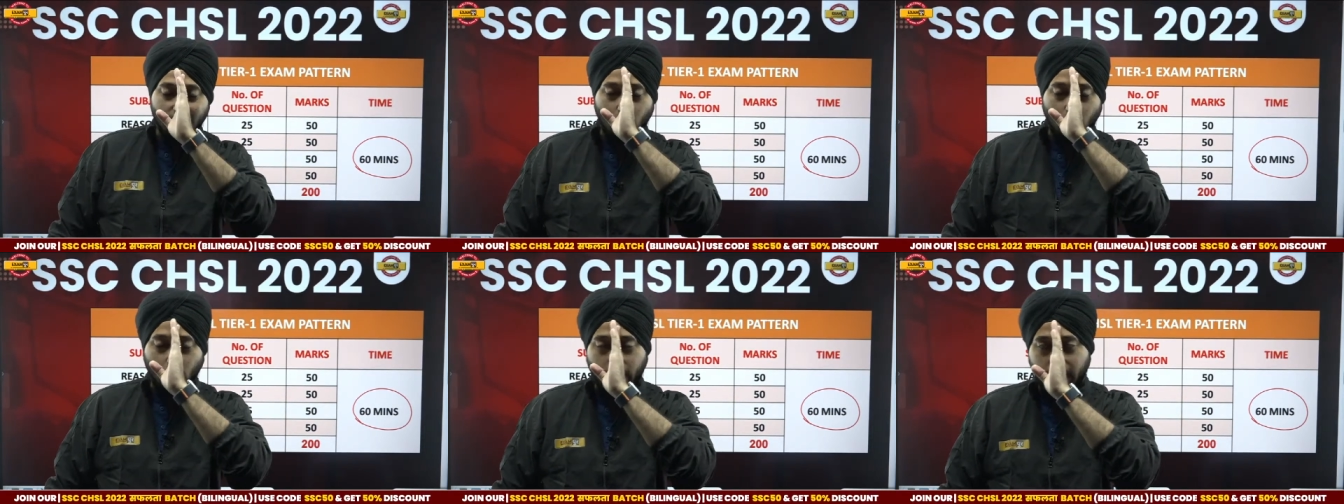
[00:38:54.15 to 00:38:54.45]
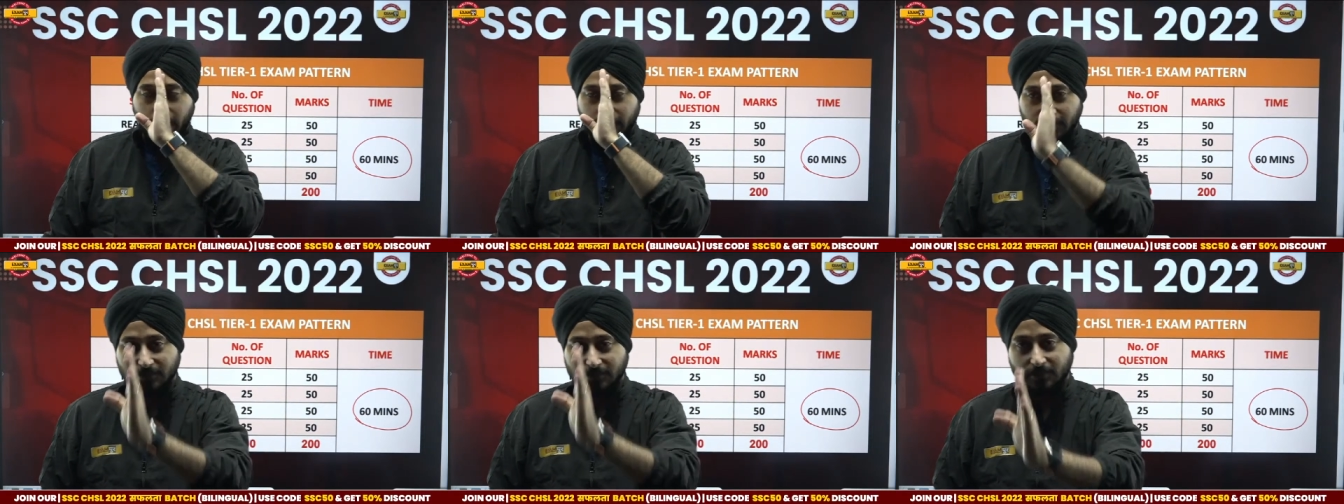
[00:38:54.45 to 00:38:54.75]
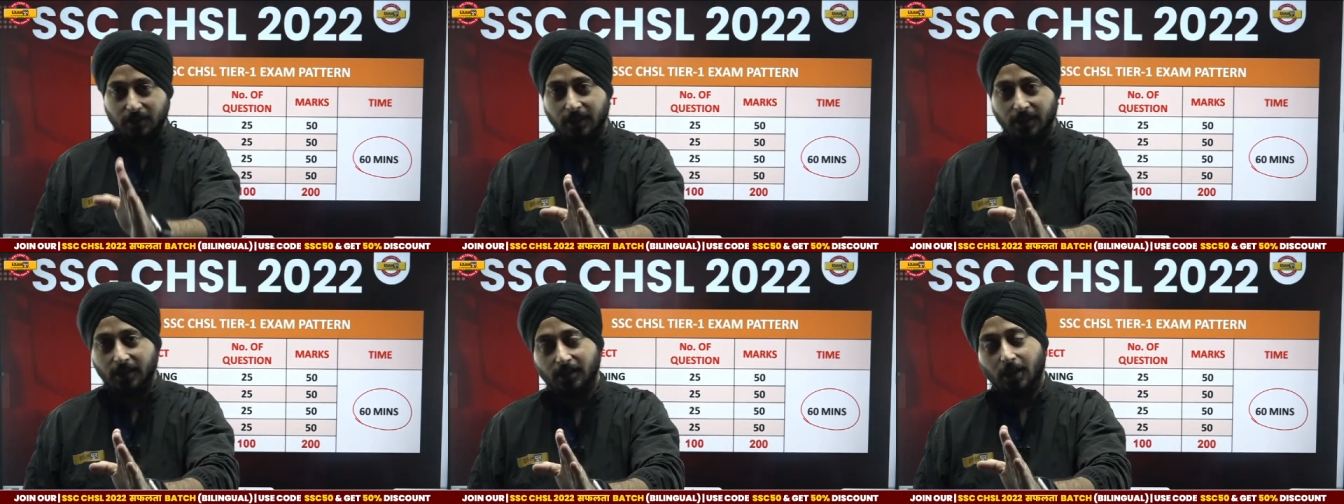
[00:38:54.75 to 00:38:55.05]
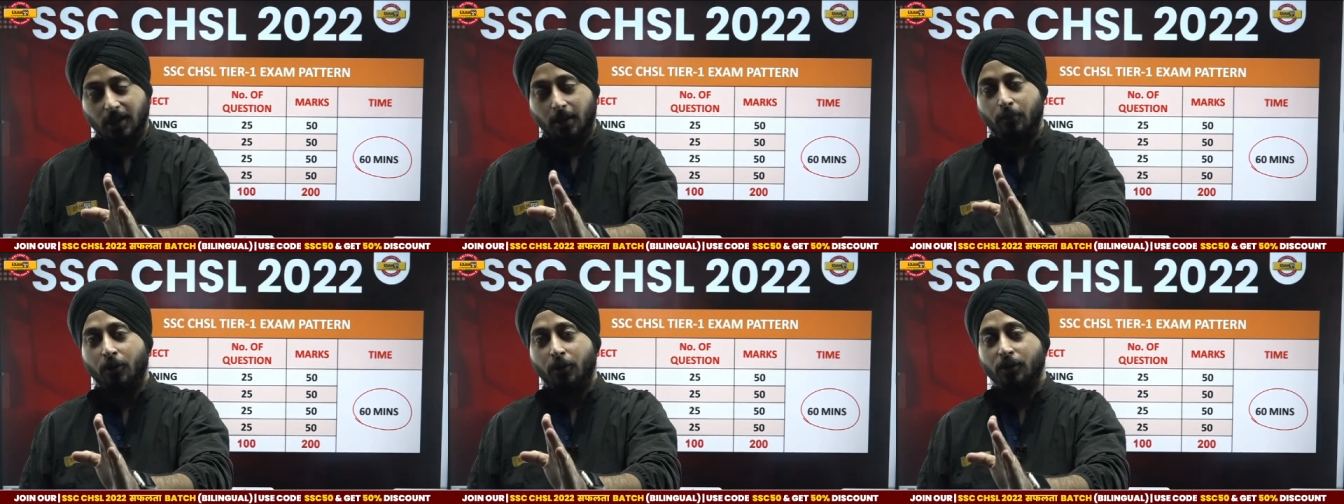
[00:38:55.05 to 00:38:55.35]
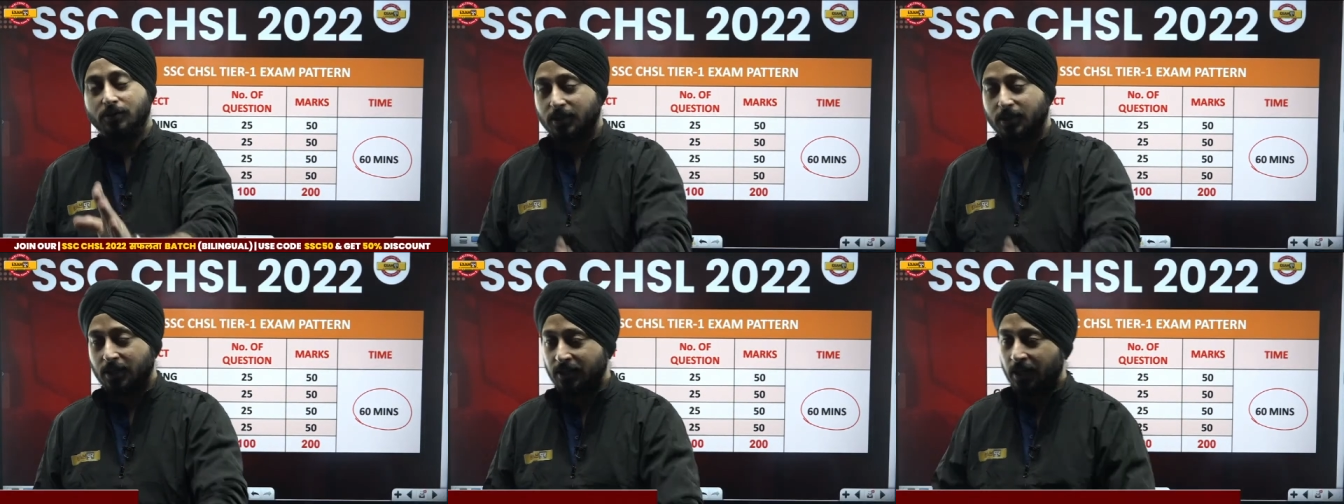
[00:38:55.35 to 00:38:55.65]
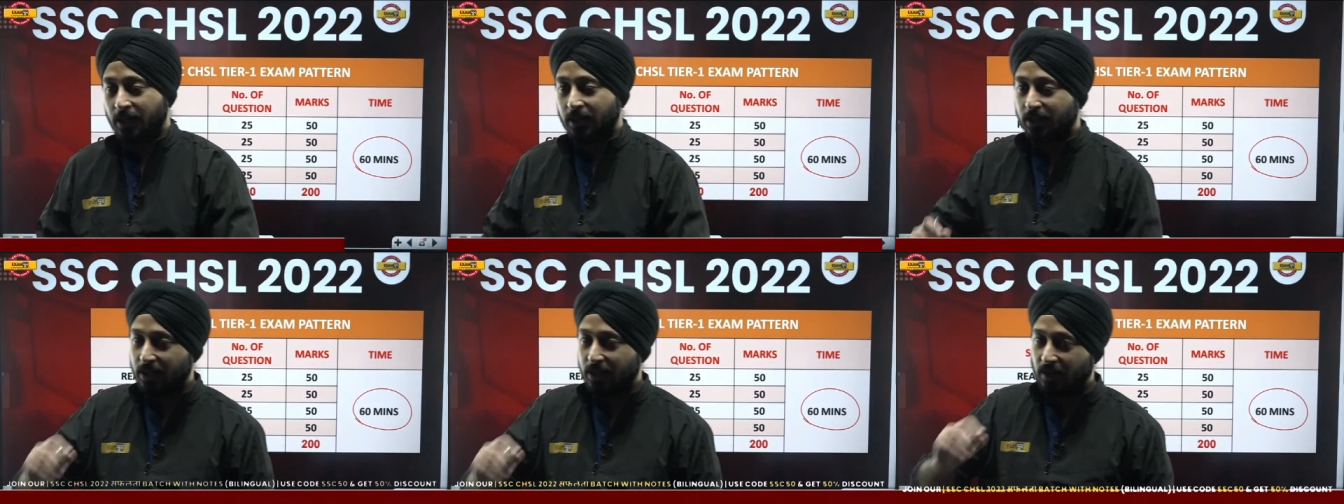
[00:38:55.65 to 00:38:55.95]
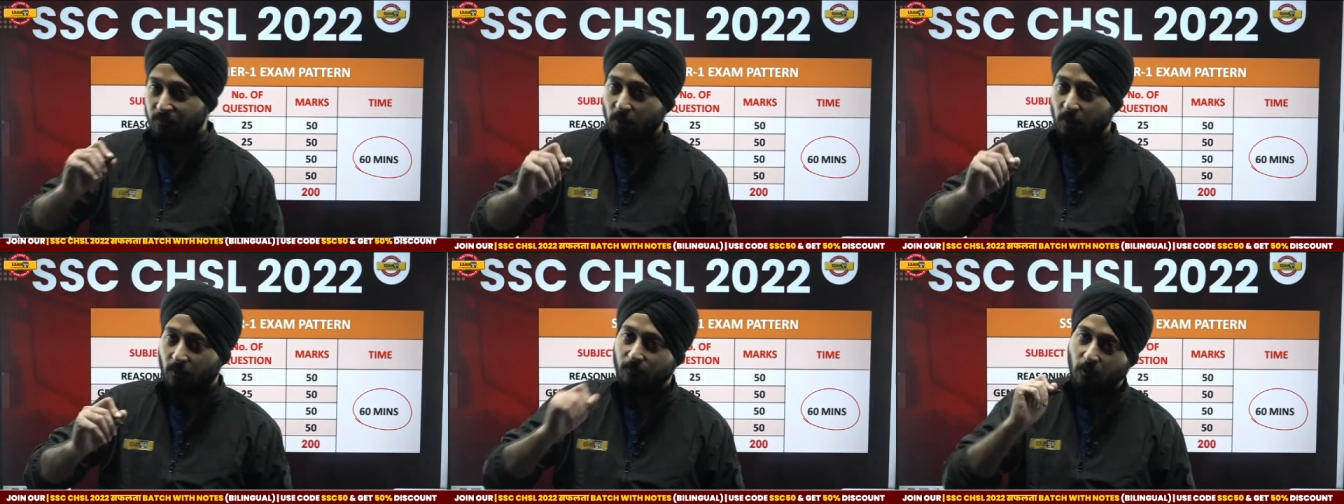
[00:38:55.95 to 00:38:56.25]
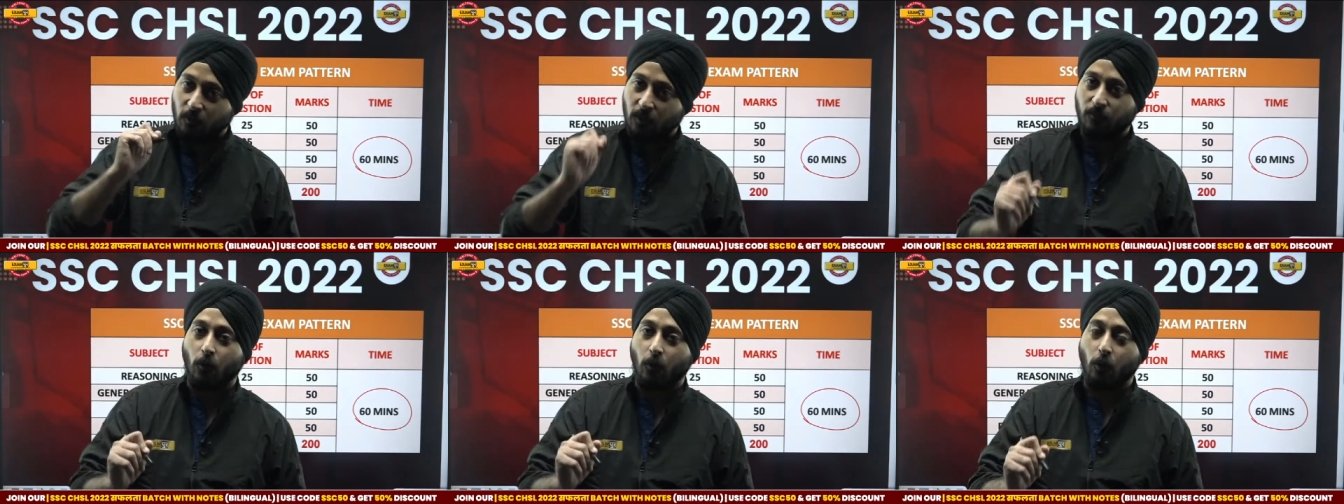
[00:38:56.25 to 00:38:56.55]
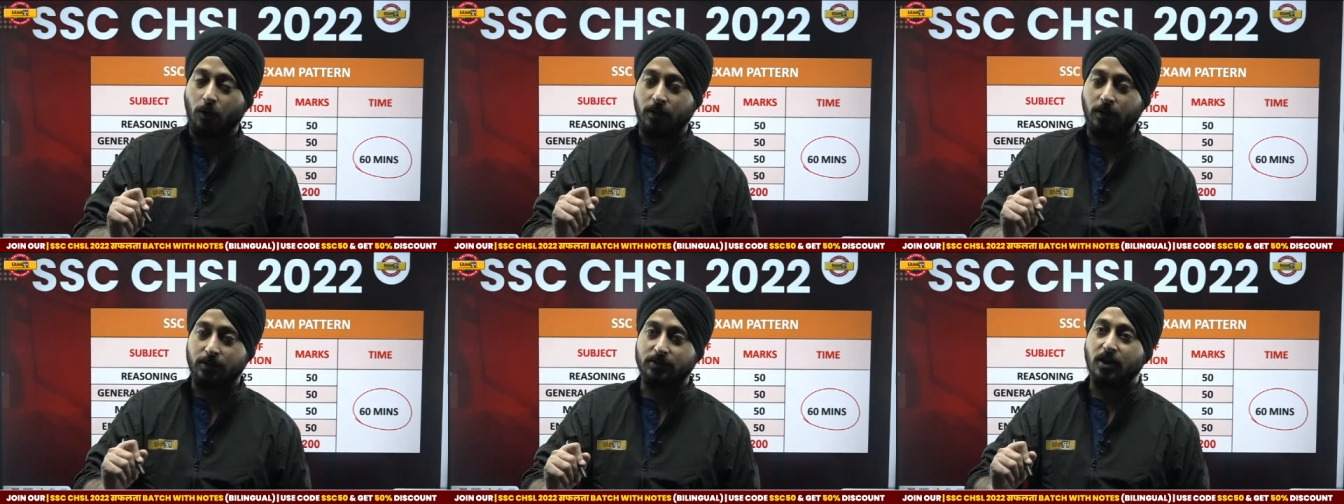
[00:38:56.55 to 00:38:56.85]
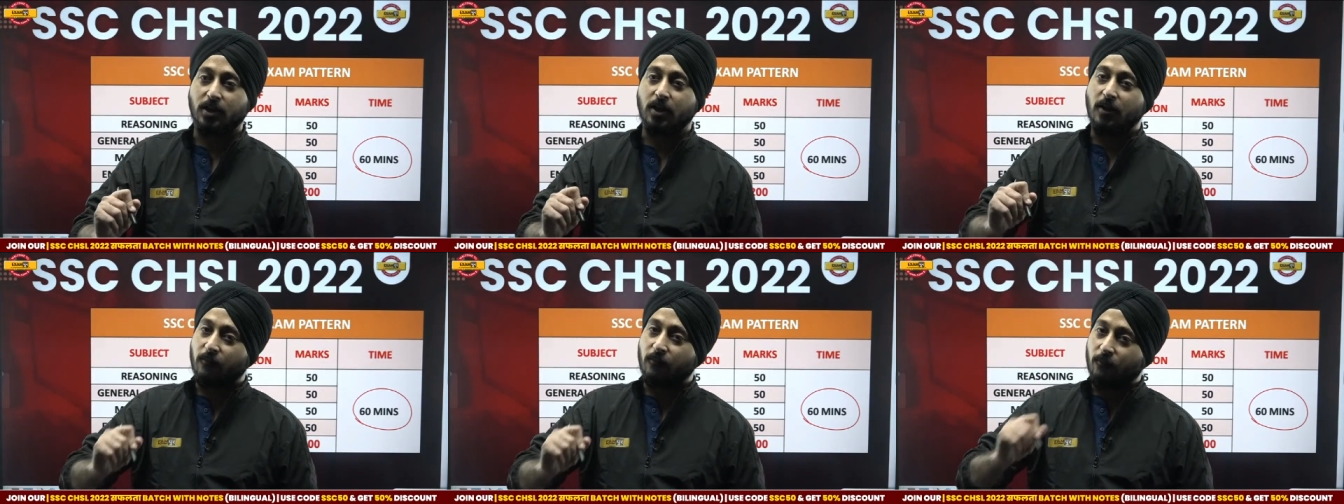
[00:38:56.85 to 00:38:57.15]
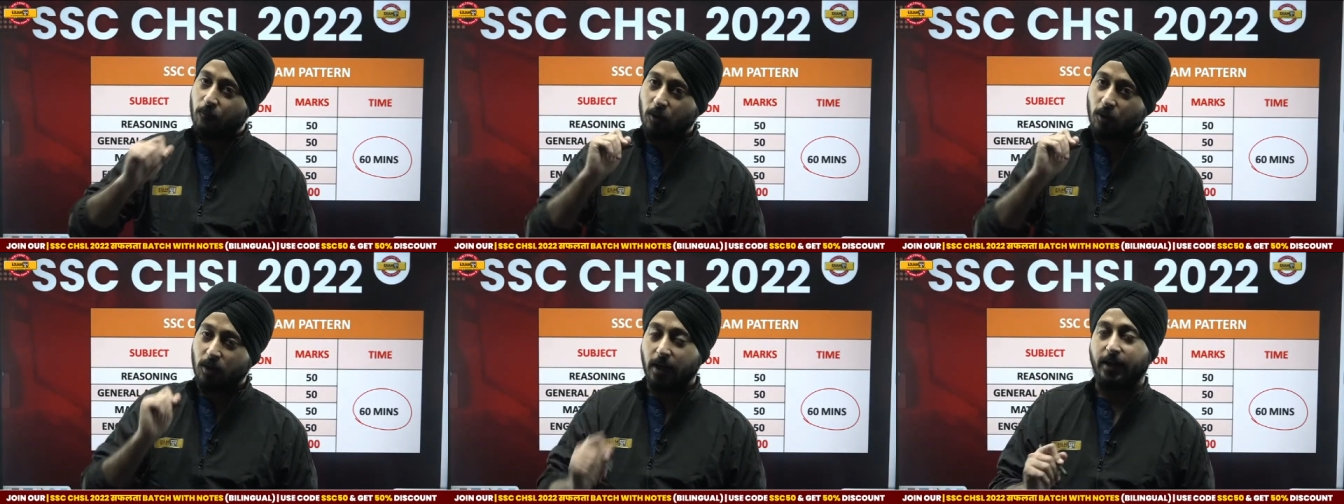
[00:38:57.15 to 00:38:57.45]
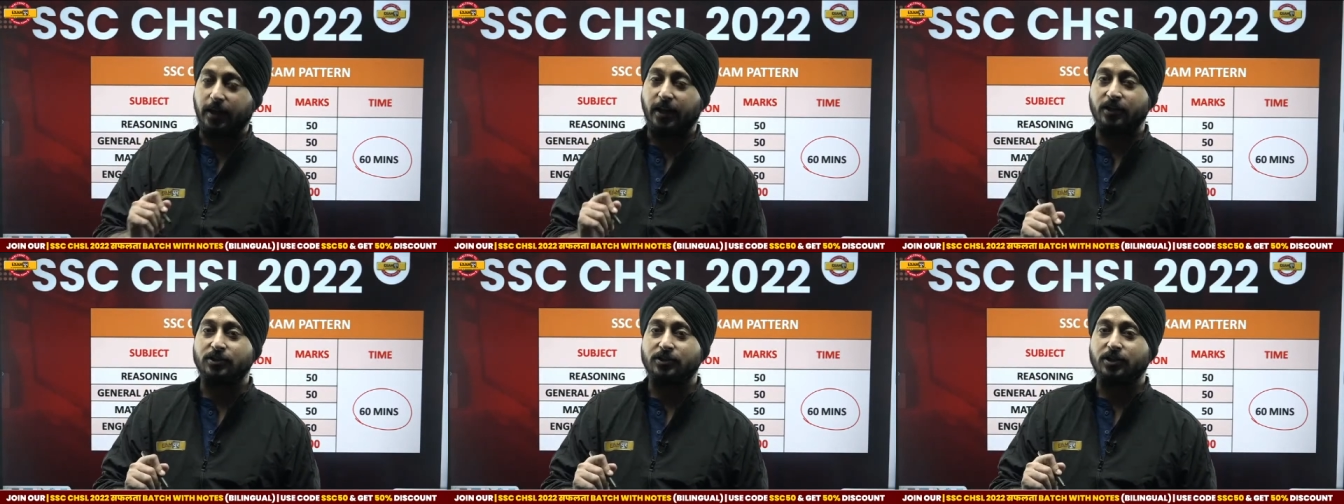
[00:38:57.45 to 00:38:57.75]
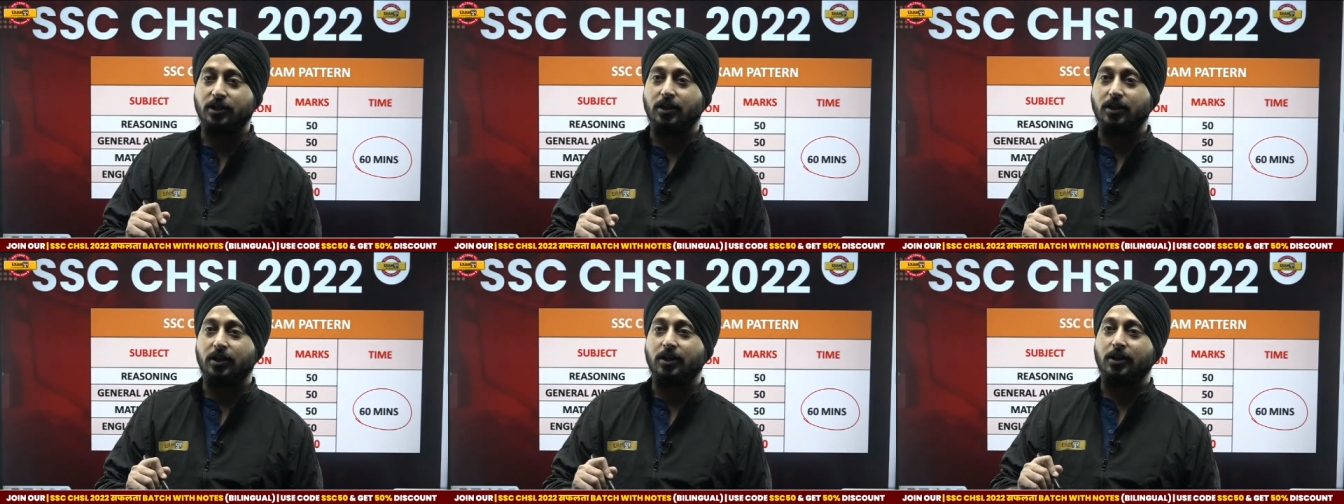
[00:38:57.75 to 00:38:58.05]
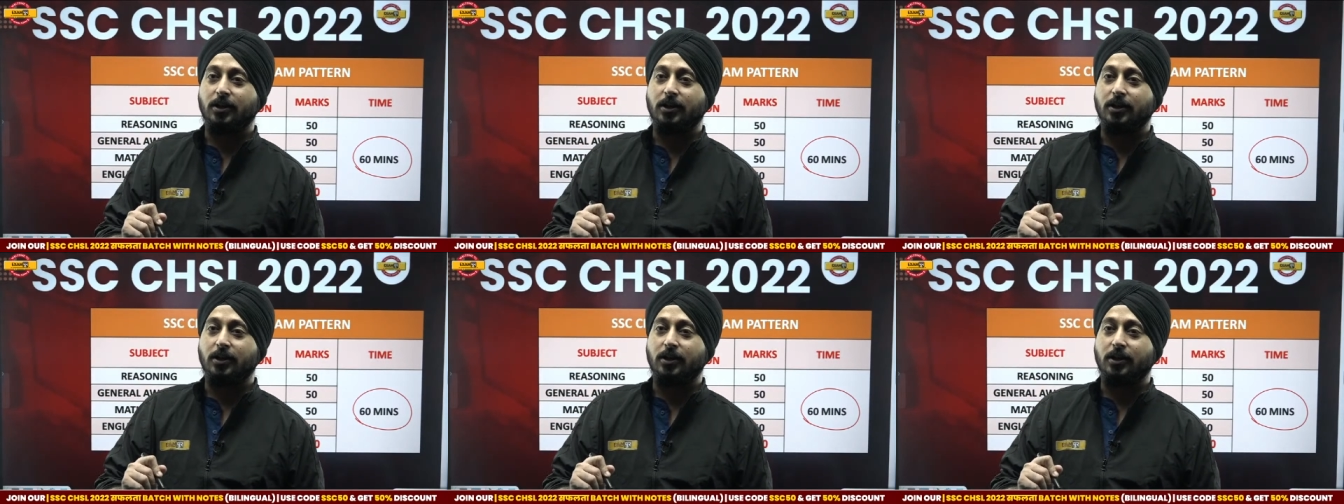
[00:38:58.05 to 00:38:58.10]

look at the screen computer screen and give your full focus full attention